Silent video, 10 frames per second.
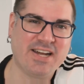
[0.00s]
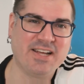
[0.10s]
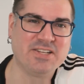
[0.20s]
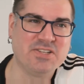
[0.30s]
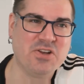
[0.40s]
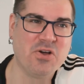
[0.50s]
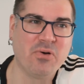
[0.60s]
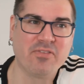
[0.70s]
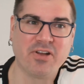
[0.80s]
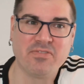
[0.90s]
I know
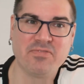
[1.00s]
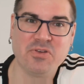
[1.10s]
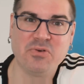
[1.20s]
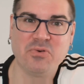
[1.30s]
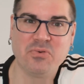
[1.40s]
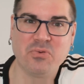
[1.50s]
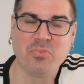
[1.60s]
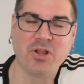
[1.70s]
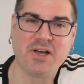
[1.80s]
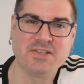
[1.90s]
I've got a few
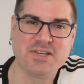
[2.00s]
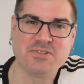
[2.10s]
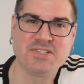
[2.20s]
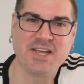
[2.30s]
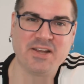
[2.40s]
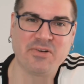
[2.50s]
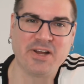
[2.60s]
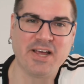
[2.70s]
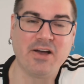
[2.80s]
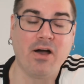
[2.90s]
replies outstanding right
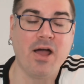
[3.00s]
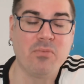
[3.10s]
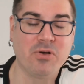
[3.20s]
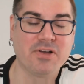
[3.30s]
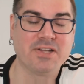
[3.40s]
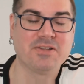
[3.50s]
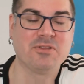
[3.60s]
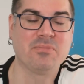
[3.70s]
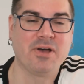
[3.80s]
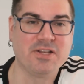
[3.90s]
now. I will get to
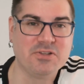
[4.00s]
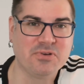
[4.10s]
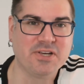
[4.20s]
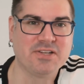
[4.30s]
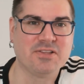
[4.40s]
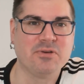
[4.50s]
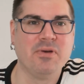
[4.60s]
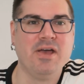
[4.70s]
them. I do get to them.